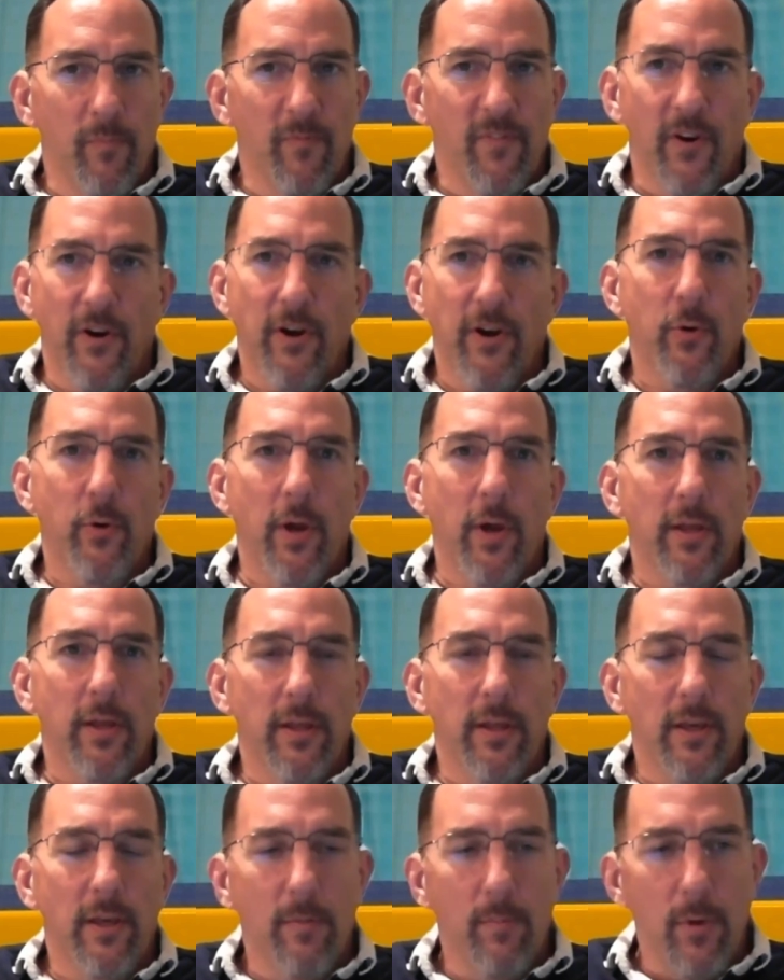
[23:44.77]
very
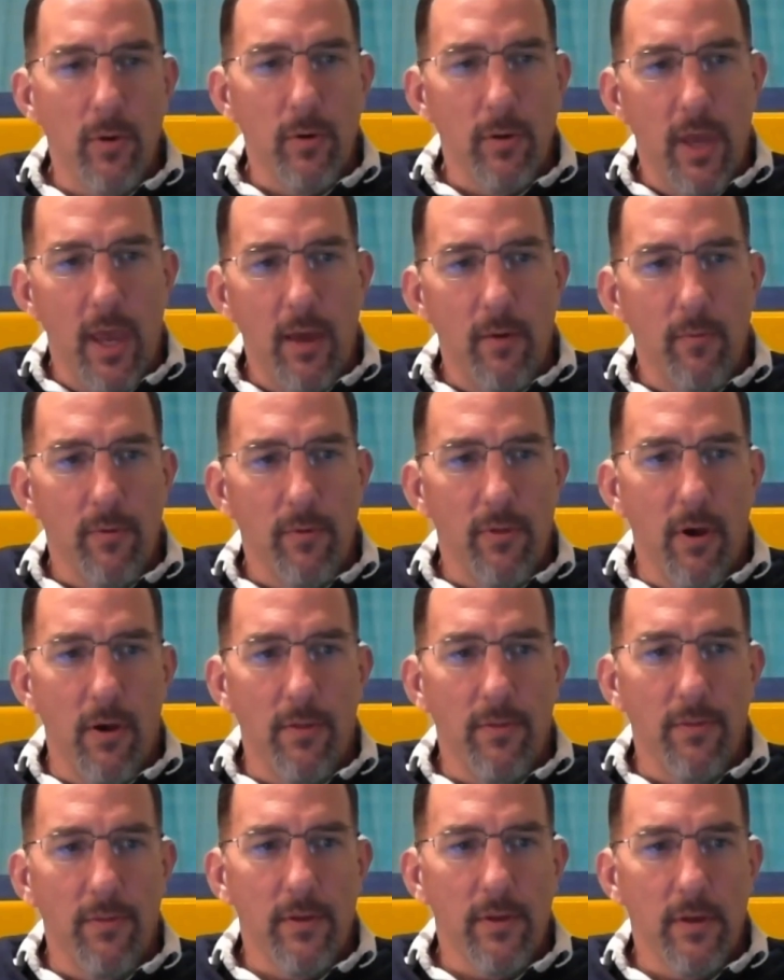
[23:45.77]
quickly communicate with
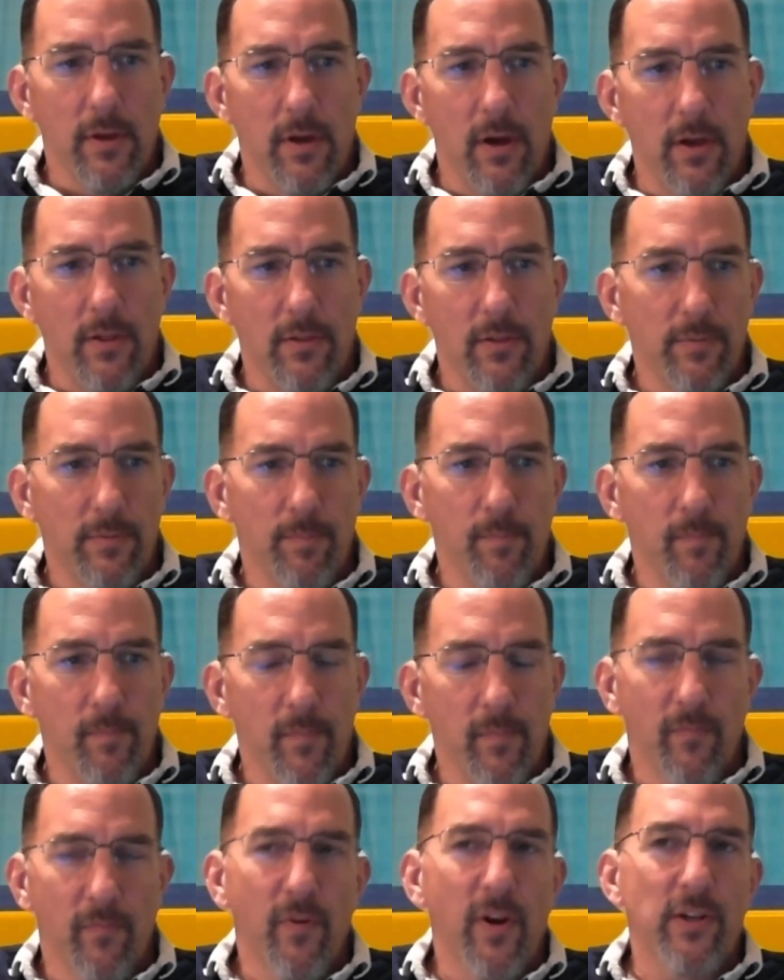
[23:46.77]
all the
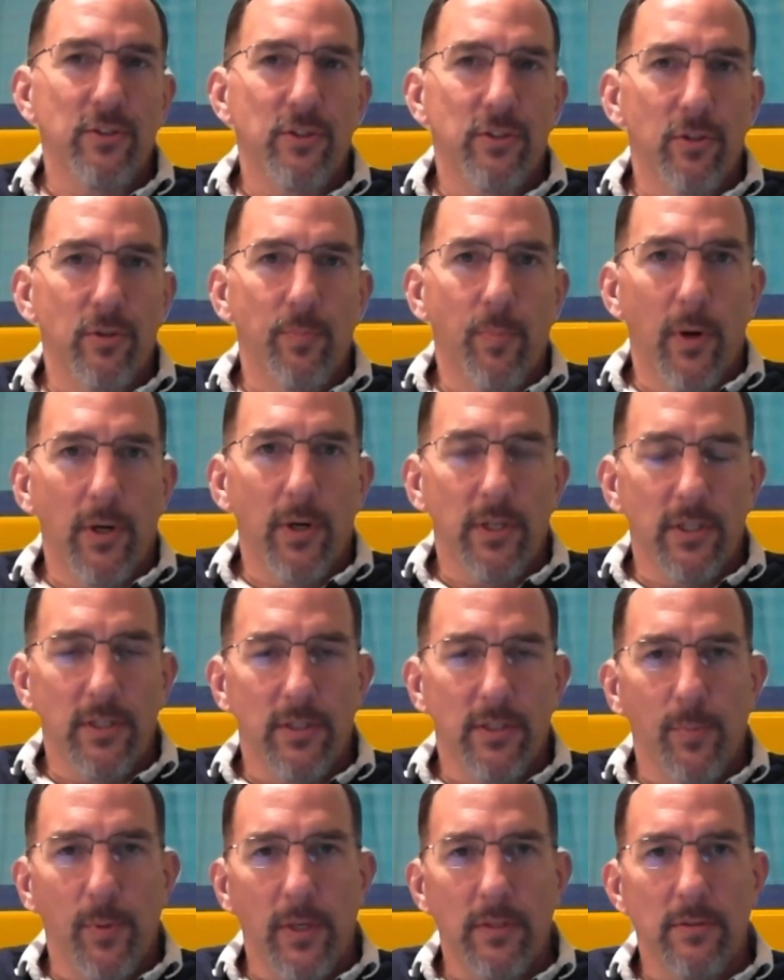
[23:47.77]
registered
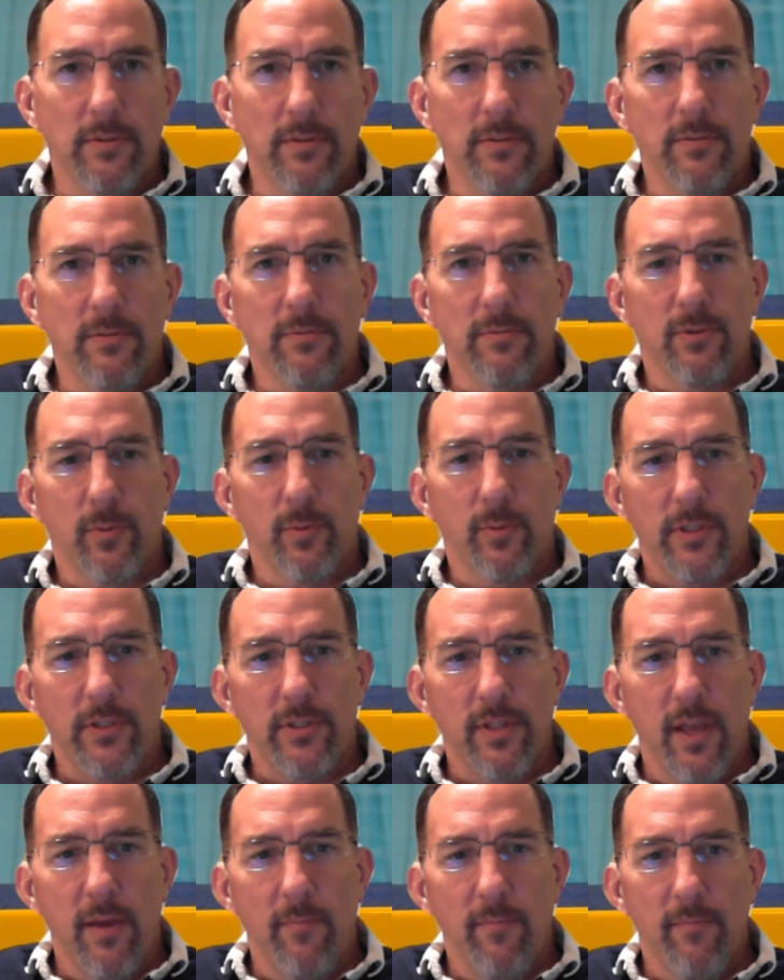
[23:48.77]
participants,
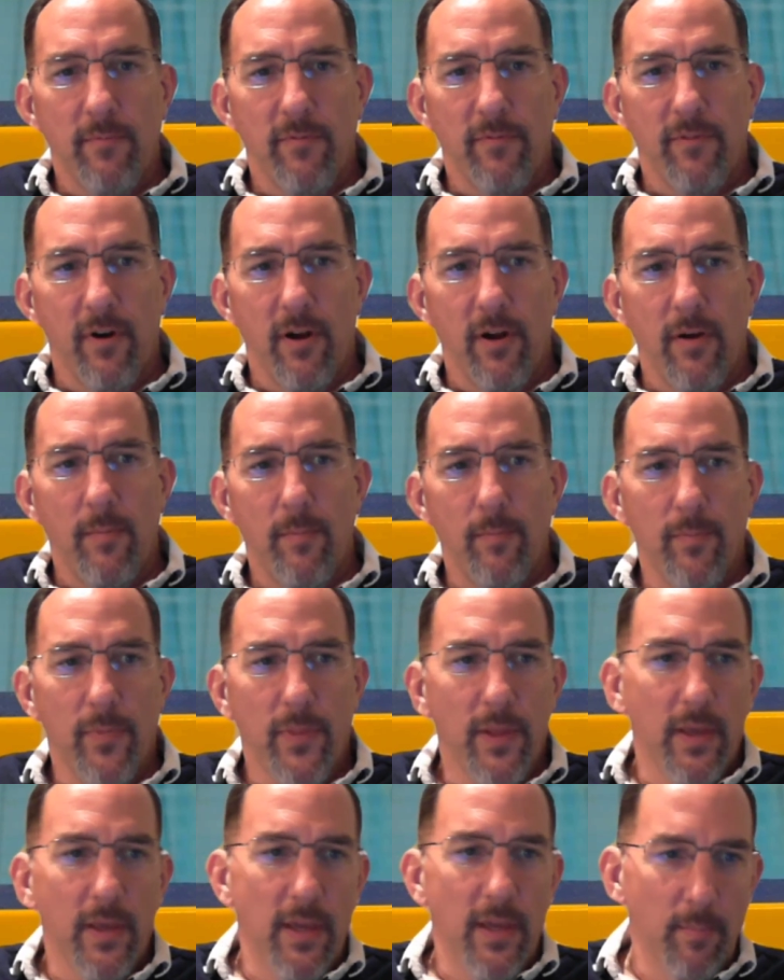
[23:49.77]
switch them
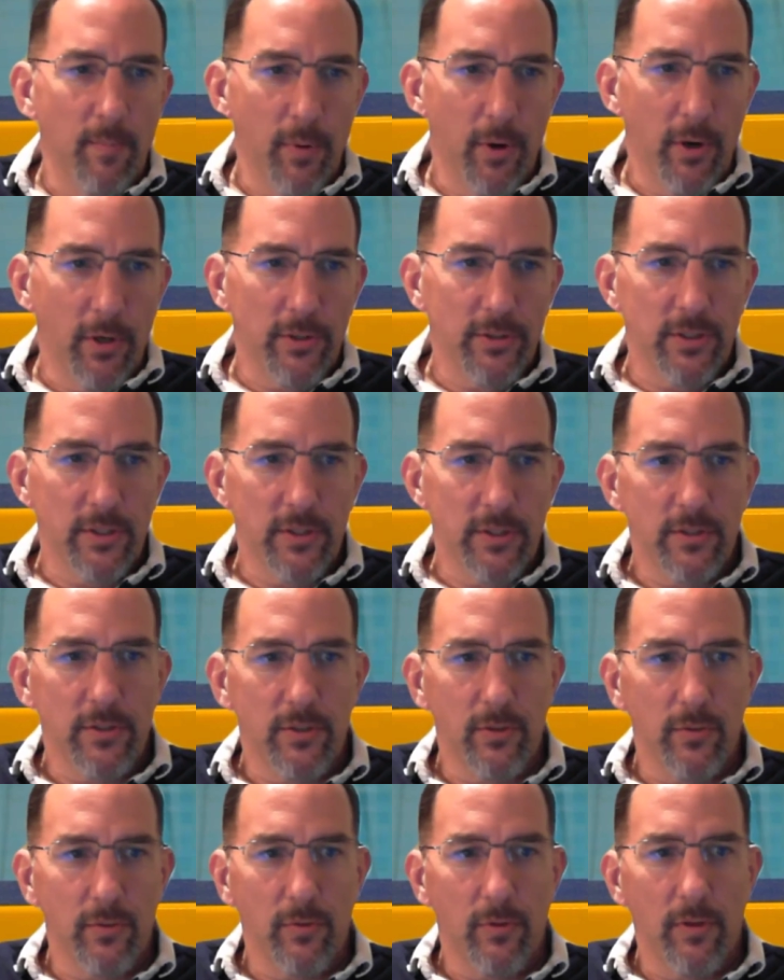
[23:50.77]
from the in-person
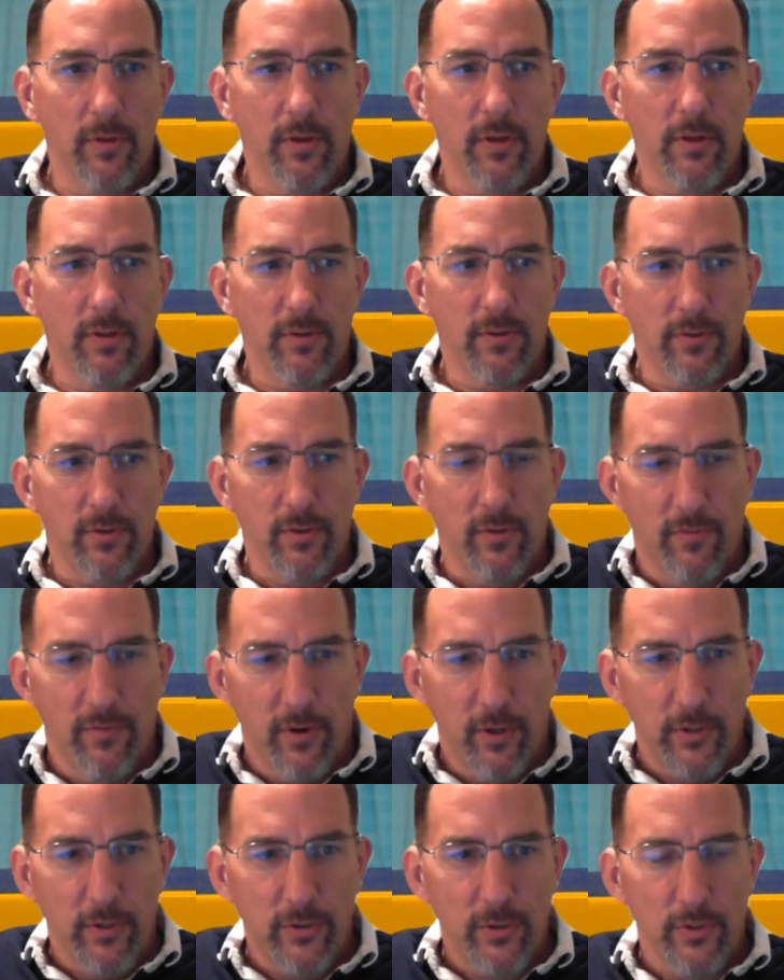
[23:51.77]
to the
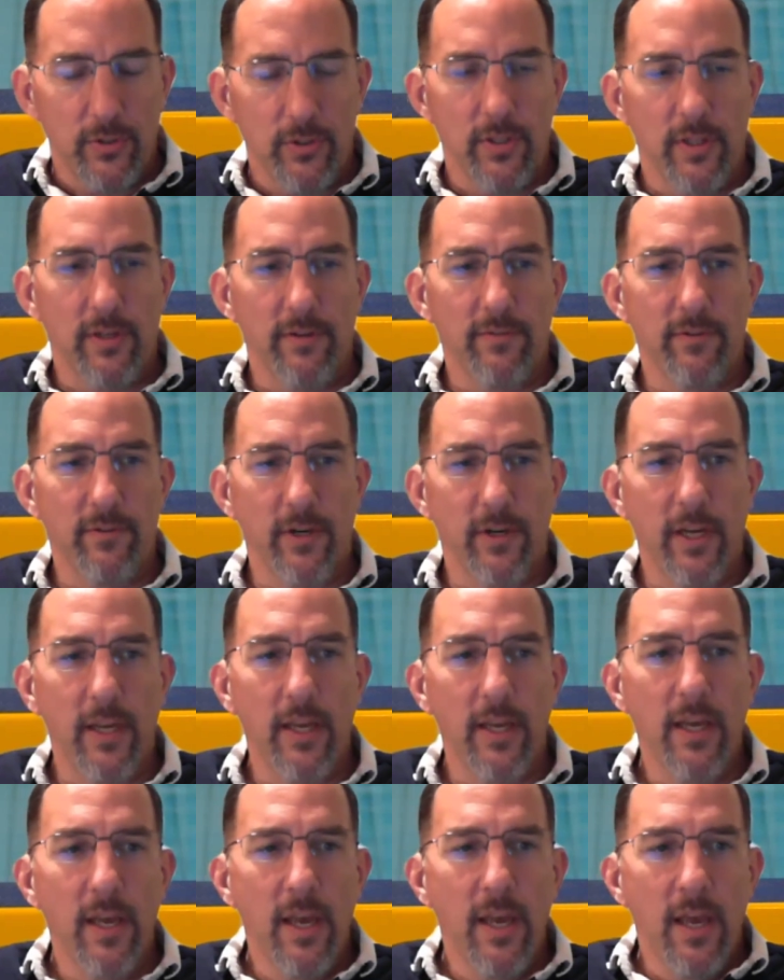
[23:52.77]
virtual
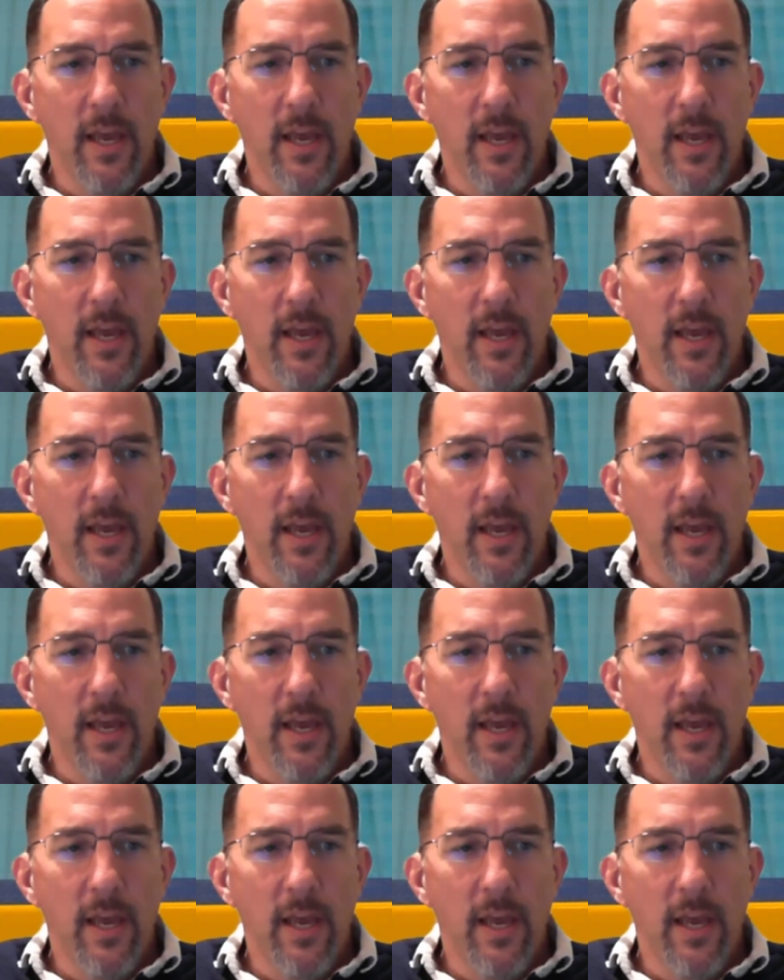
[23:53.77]
delivery,